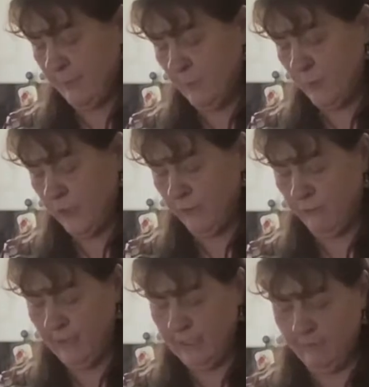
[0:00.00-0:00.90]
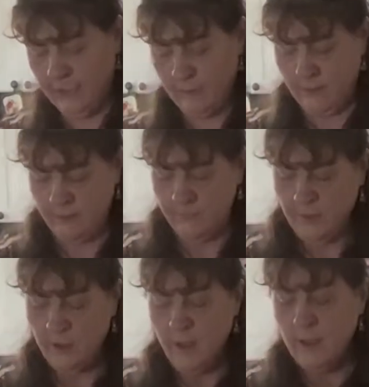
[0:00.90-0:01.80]
will work really, really well.
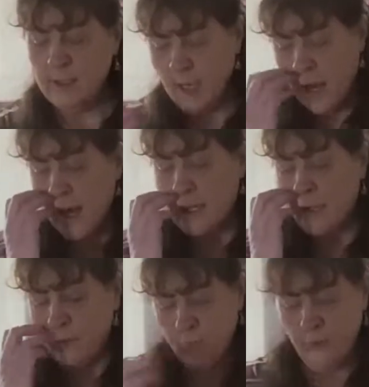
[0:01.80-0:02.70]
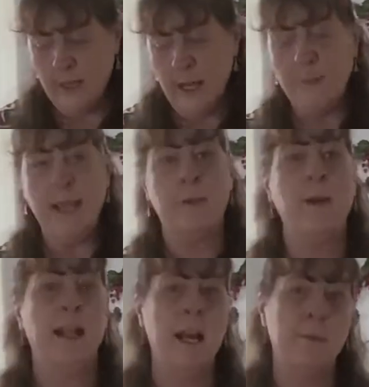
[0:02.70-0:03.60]
So I go through and I make
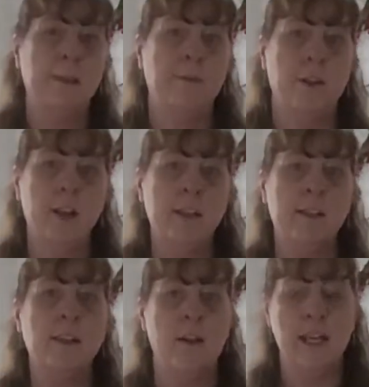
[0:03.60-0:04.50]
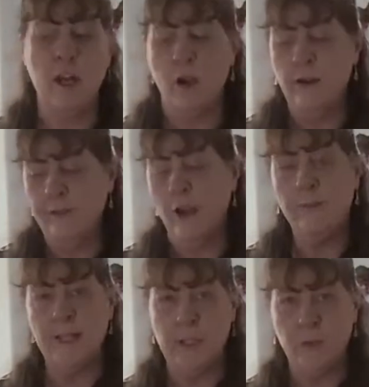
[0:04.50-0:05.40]
my cups first, so I know I've
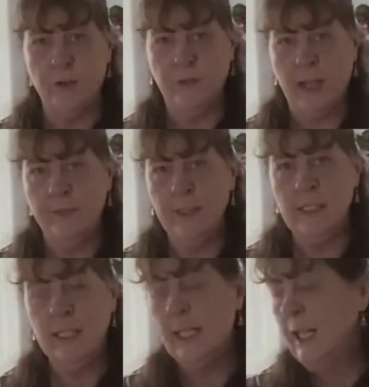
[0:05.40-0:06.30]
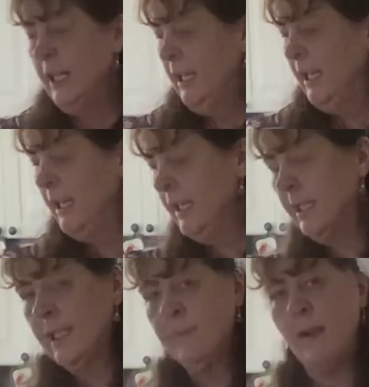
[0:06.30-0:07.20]
got my 12 covered.
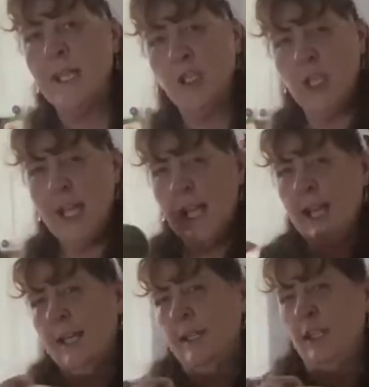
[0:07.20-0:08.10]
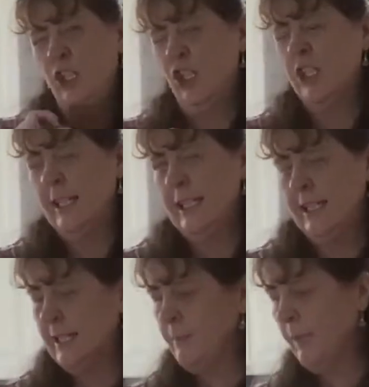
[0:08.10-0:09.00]
My jar usually
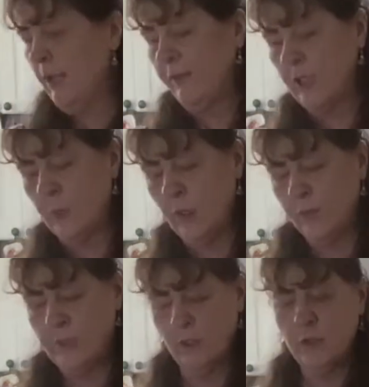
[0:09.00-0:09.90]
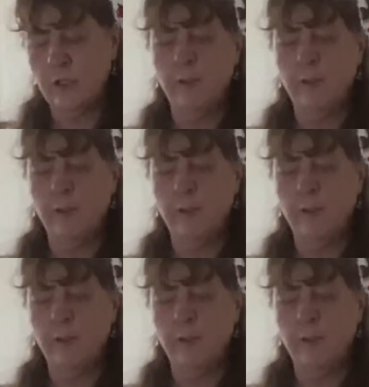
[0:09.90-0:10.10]
does a bit over 12, so I'll do the